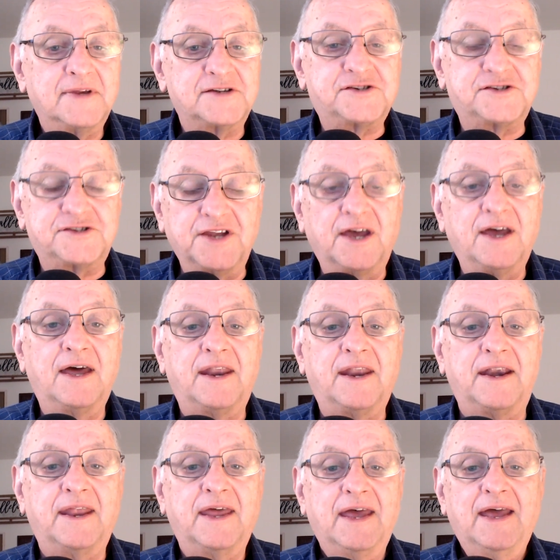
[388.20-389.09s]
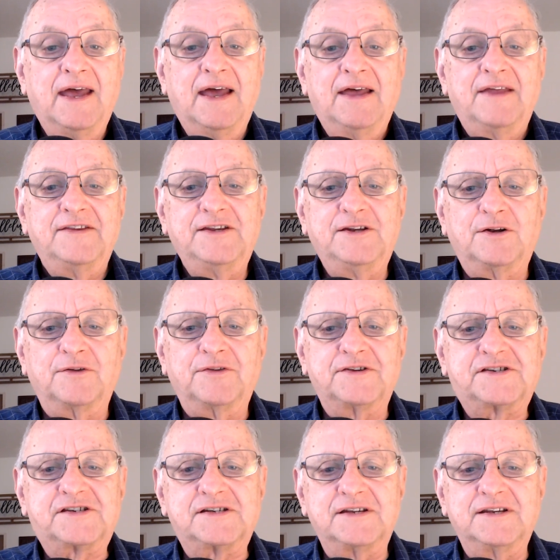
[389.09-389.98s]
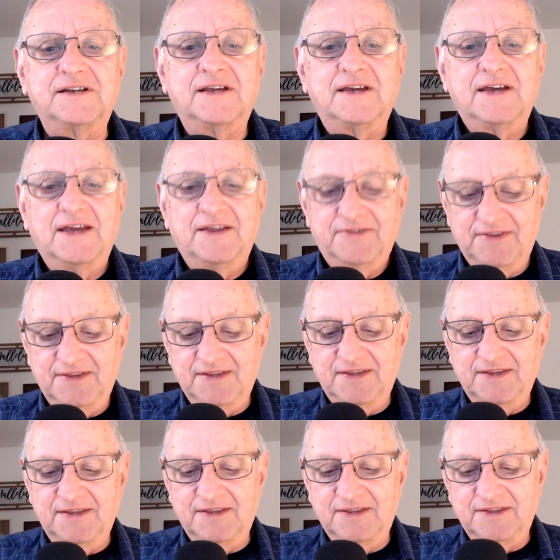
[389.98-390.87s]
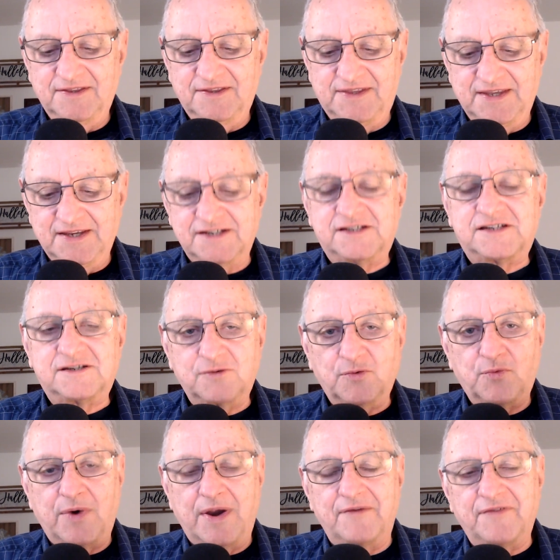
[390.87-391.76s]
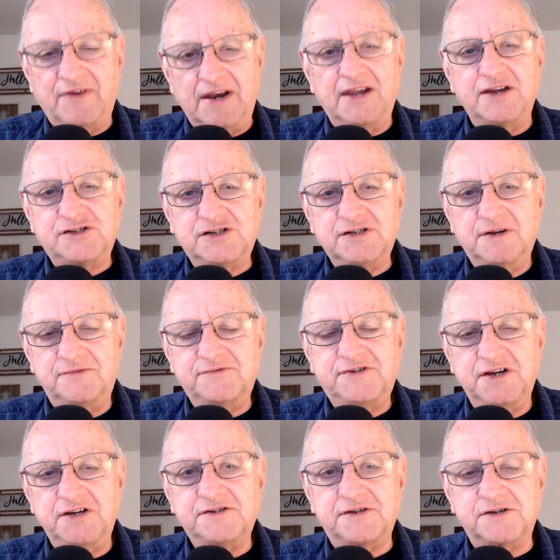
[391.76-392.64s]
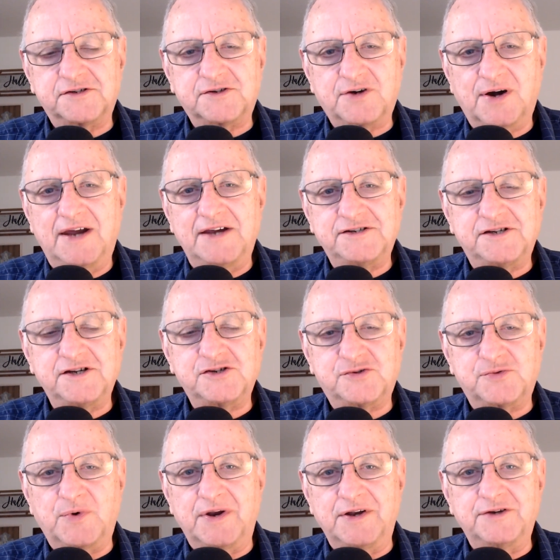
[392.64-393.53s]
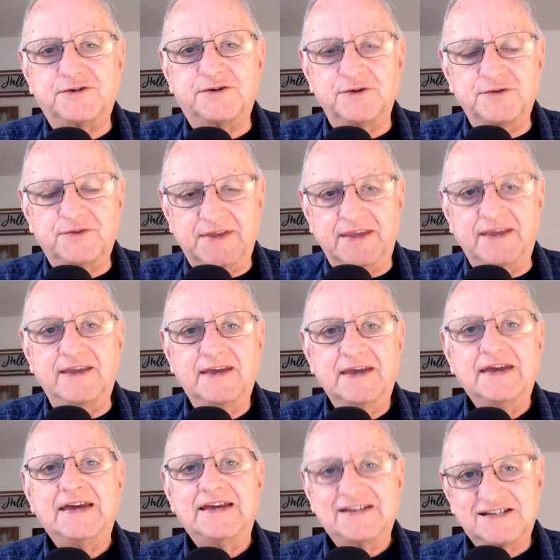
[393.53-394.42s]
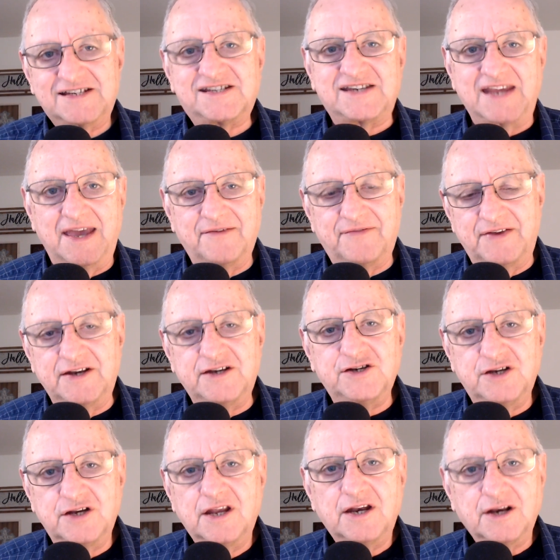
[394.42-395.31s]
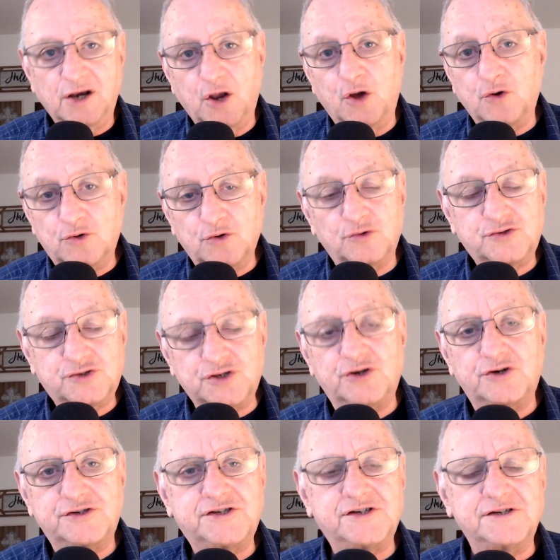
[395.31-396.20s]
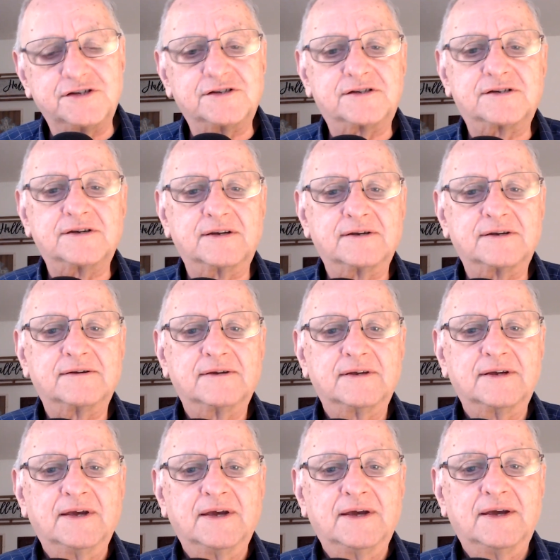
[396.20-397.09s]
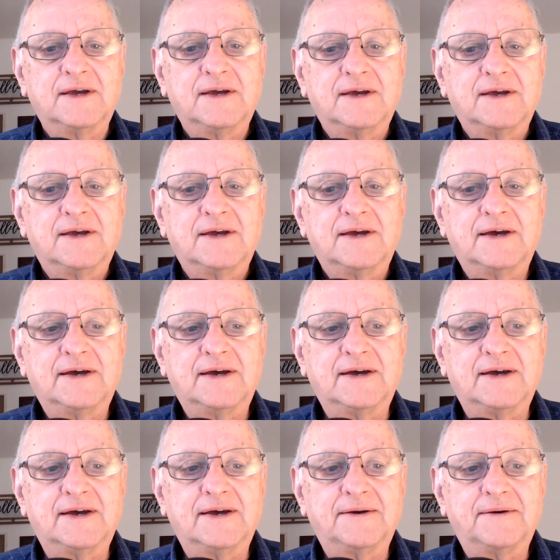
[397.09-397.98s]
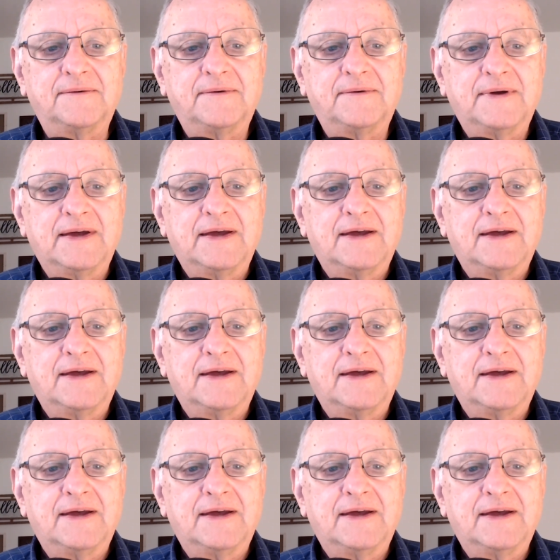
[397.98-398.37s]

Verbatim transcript: It's done. You know this this revelation of Jesus Christ is written to the seven local churches. Uh,